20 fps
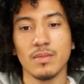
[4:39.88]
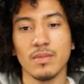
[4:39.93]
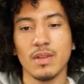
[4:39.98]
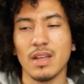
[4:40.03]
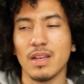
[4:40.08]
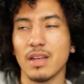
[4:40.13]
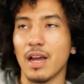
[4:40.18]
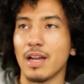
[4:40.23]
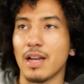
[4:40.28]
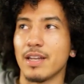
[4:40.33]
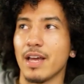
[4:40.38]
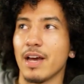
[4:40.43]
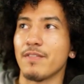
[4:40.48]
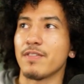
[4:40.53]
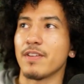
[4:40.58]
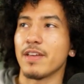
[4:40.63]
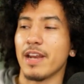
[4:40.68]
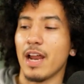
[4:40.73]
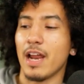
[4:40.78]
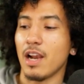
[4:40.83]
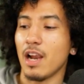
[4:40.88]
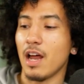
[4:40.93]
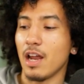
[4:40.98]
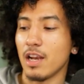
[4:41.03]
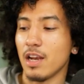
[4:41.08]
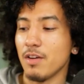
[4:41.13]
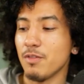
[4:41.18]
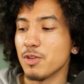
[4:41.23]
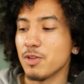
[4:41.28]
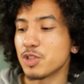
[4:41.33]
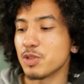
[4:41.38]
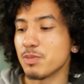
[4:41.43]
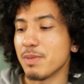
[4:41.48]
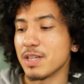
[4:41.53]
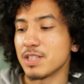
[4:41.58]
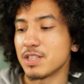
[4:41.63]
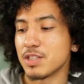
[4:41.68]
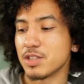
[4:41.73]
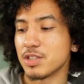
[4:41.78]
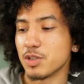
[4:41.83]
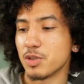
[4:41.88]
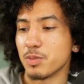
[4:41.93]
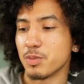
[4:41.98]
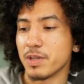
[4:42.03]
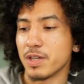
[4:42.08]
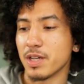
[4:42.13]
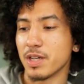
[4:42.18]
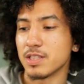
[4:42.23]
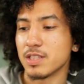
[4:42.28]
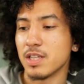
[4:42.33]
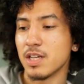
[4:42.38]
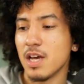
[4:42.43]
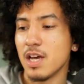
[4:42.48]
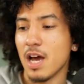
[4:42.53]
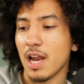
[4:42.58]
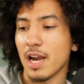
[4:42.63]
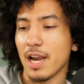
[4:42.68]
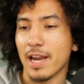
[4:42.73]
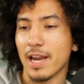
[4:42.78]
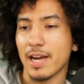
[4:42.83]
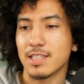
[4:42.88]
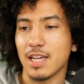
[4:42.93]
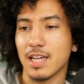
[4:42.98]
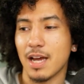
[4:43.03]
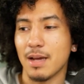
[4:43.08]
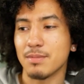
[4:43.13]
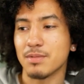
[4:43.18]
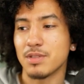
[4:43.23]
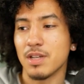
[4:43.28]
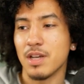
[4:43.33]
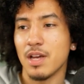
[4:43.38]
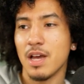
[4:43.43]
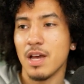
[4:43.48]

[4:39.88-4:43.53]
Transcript: No, definitely, and I, I love what you mentioned too, because a lot of times,